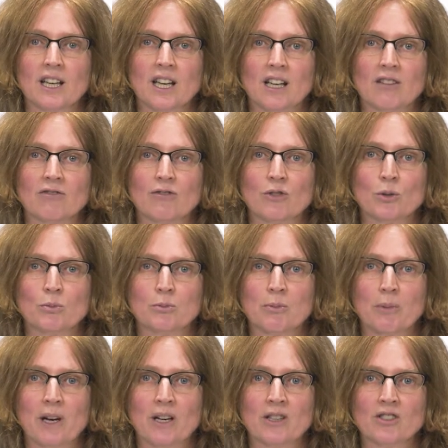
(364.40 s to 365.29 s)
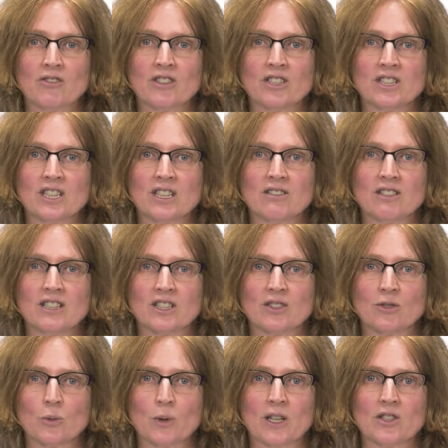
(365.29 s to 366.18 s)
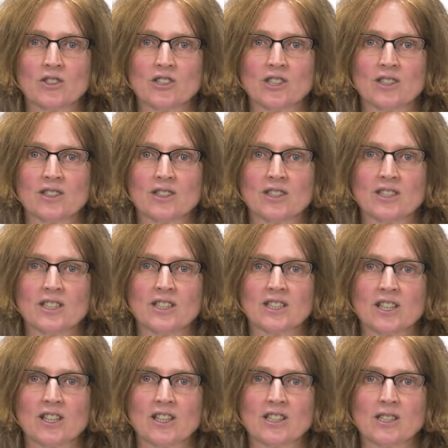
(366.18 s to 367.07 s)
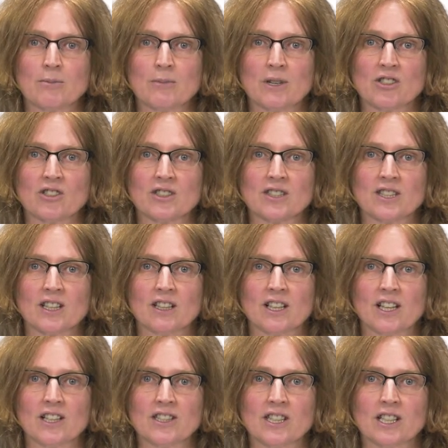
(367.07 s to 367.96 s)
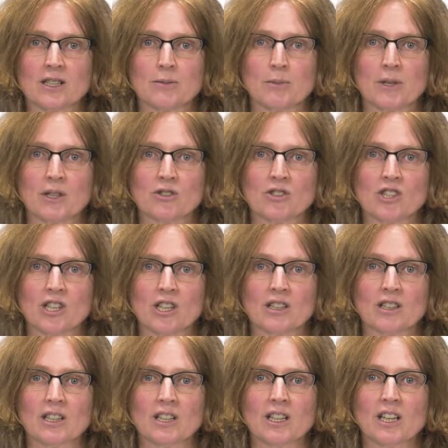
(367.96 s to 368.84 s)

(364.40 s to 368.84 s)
It formed part of a series of questions designed to measure sunlight exposure